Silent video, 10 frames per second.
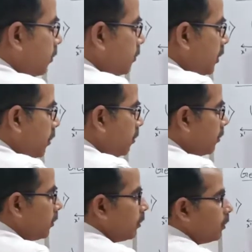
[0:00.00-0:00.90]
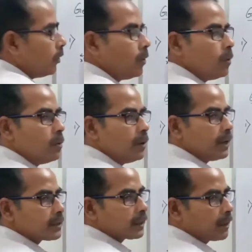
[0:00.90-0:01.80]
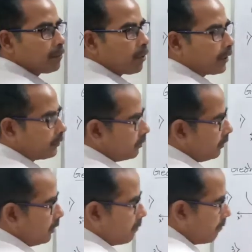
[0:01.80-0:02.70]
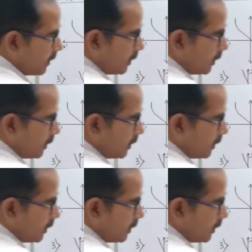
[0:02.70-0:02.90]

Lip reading: to 0. No intersecting point. But